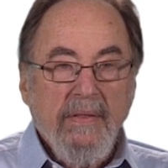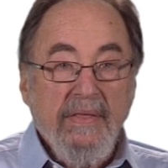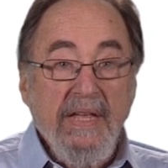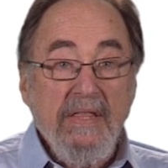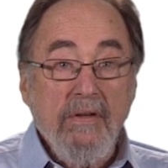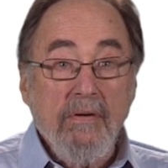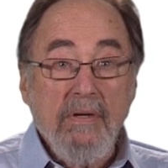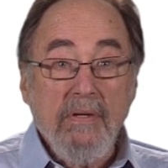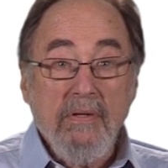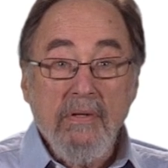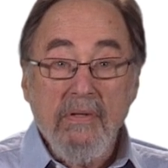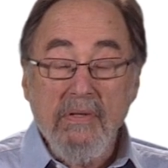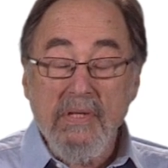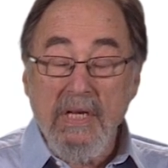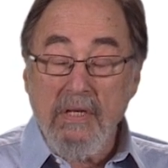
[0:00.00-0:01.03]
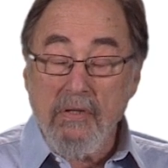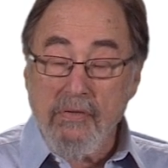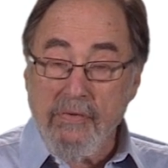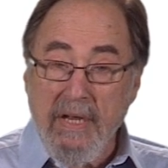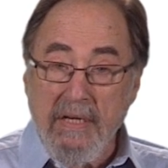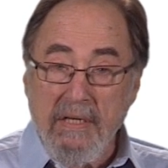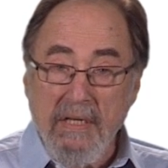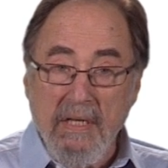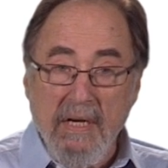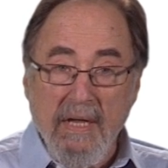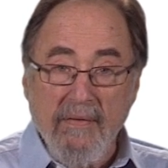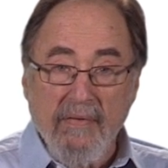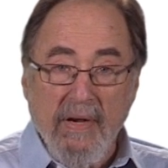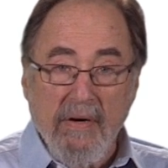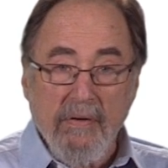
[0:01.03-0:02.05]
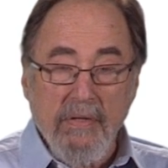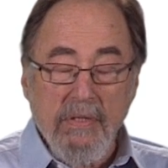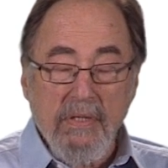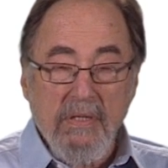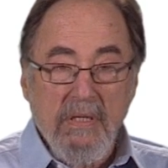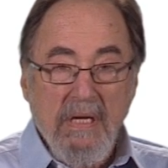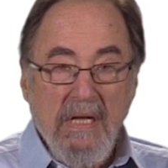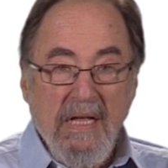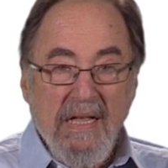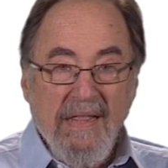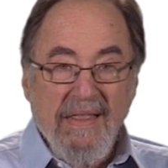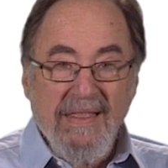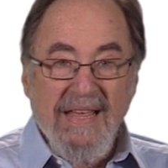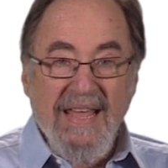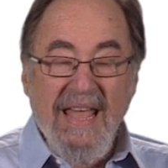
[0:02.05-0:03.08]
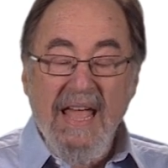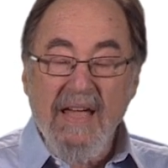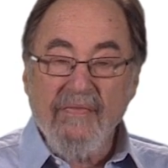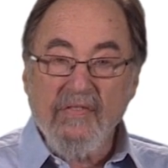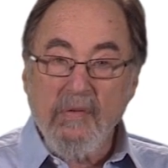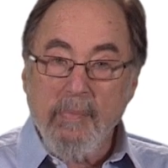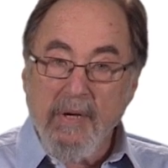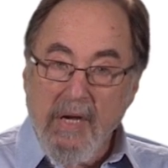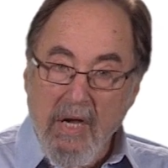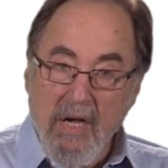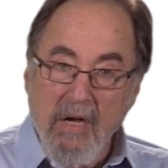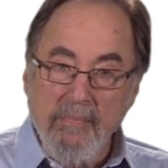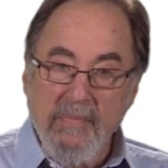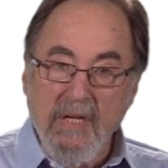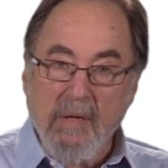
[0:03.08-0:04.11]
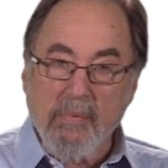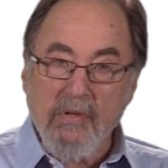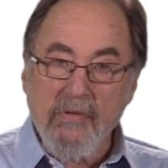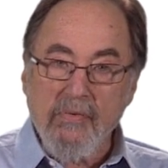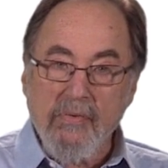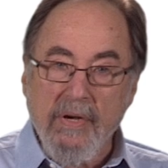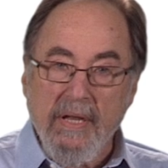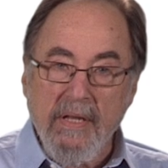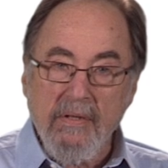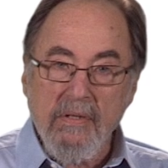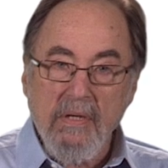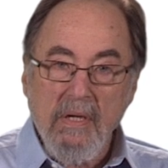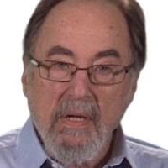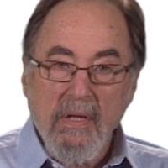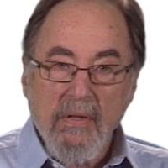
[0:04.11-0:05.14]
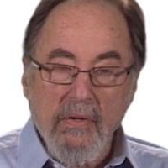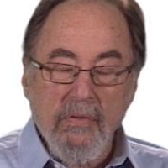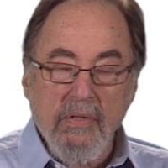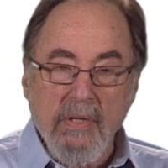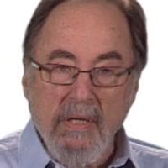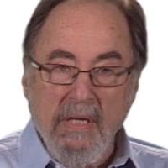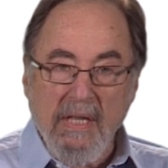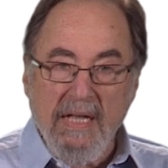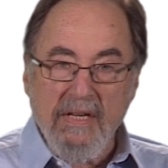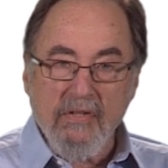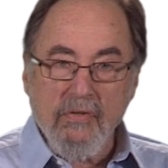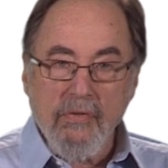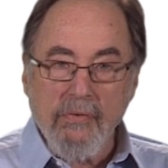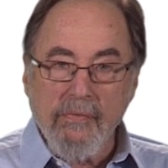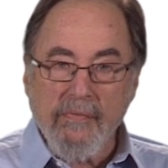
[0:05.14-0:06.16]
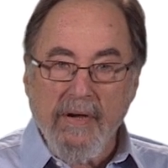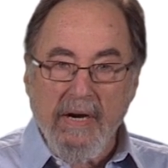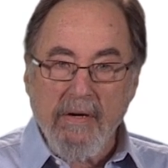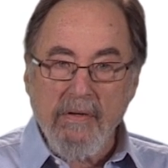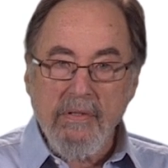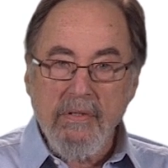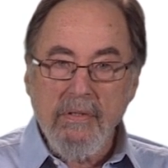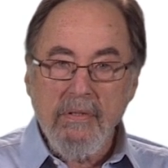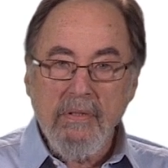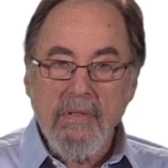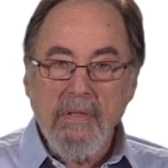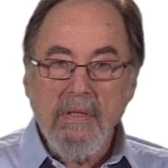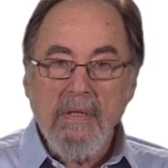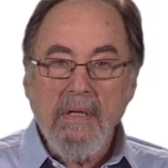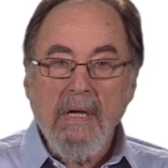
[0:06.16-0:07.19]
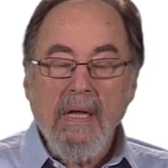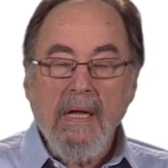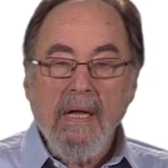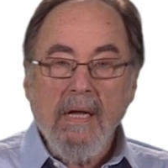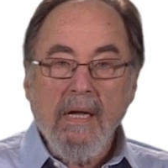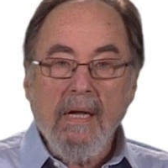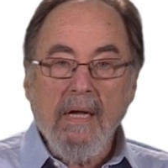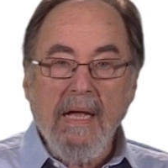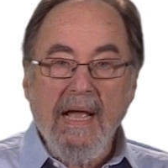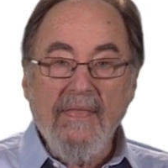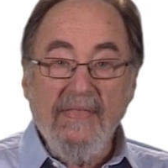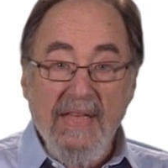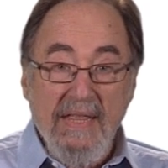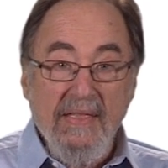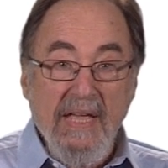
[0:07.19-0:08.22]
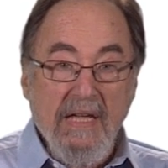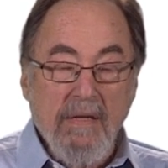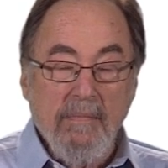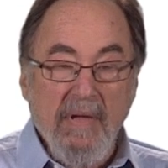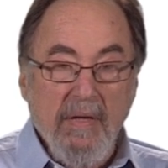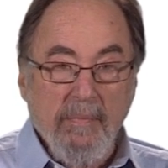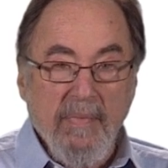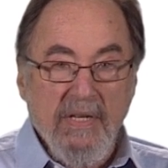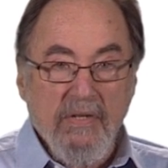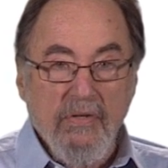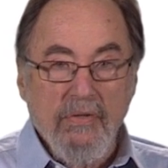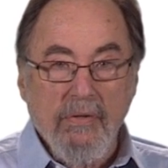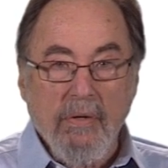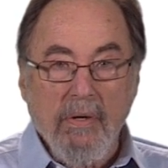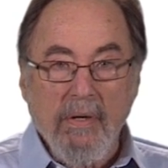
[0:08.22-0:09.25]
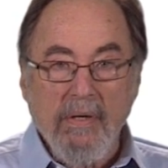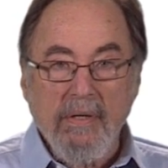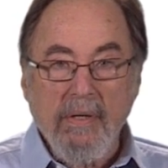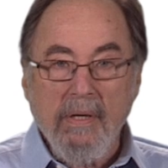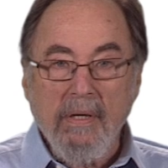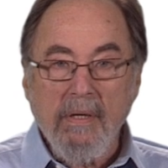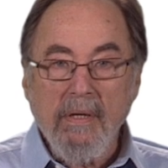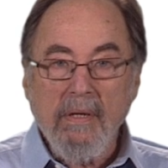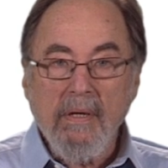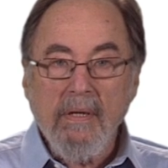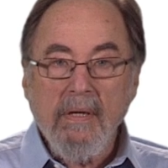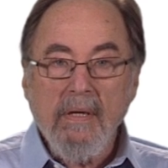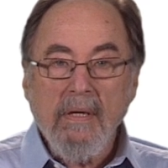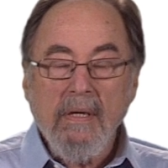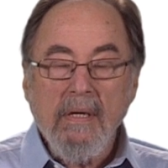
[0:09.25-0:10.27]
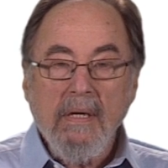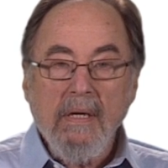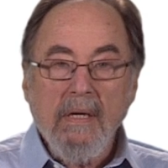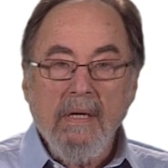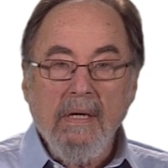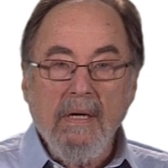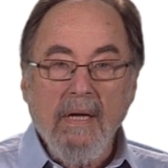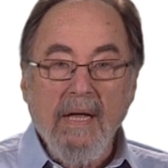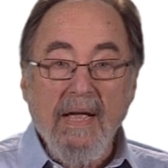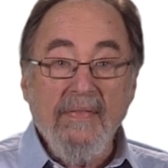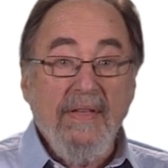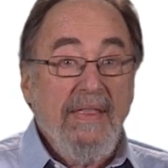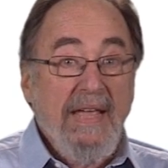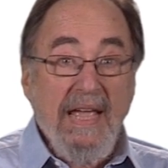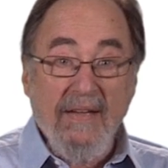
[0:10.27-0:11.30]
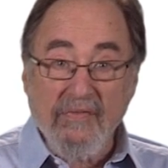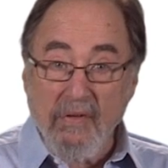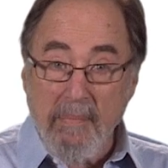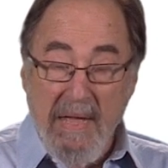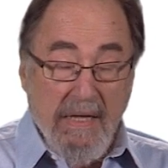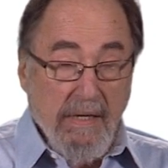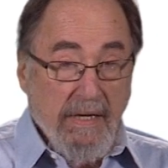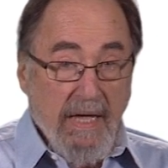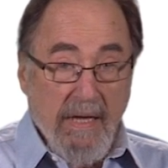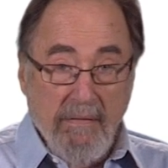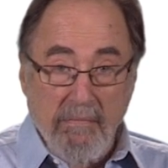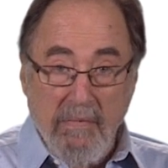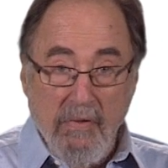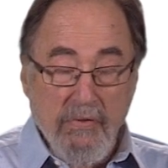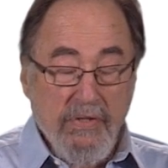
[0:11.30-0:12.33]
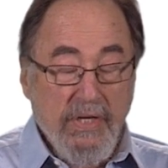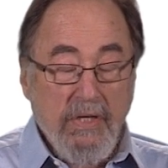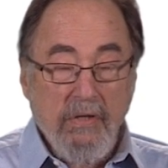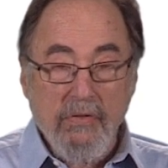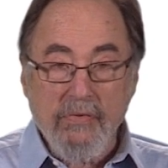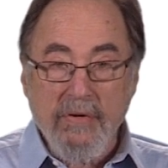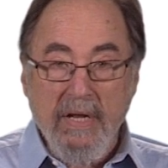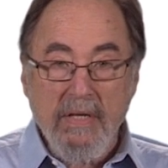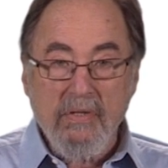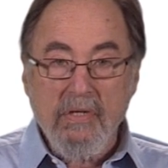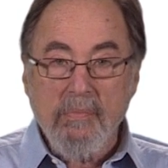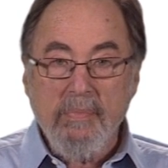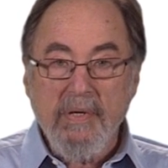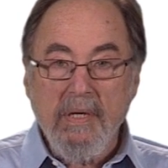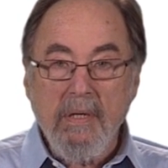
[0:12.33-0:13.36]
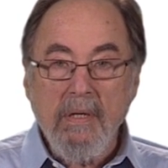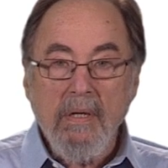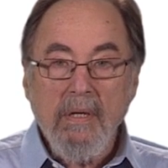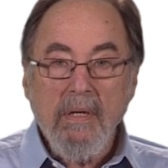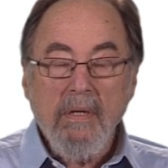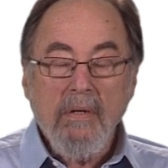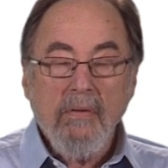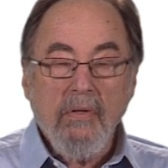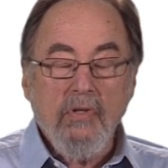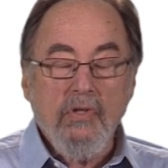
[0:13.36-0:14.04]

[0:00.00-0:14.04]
Then there are single strand DNA viruses. They have to become double strands. Those are the class 2 viruses. Uh, and then they can make messenger RNA. Uh, and then they have to make again those single strands to be the